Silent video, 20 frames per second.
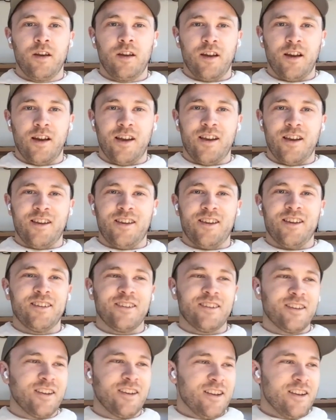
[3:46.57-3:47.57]

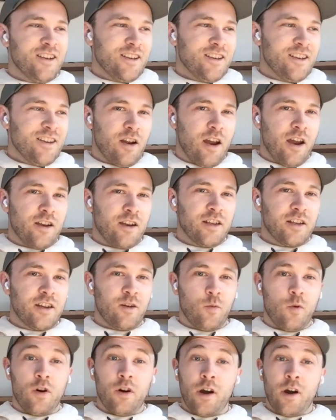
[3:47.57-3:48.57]
And I did it
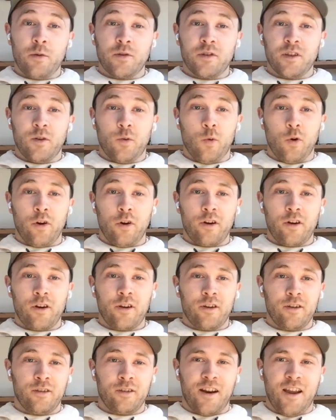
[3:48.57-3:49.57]
while I was at work
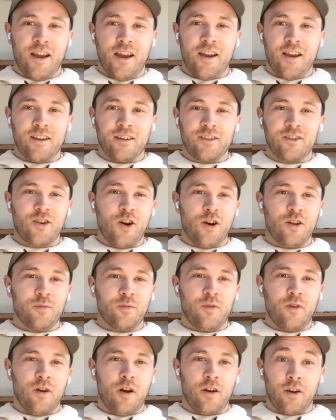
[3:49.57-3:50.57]
and
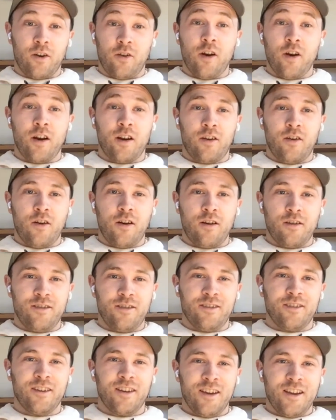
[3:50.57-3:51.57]
called on a credit card,
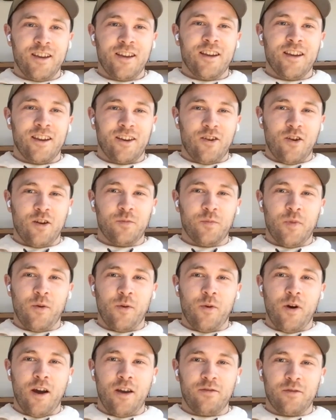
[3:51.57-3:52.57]
called my
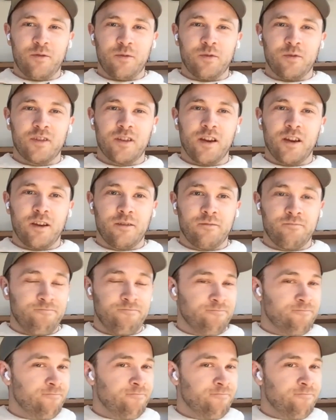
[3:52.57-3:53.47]
wife and was like,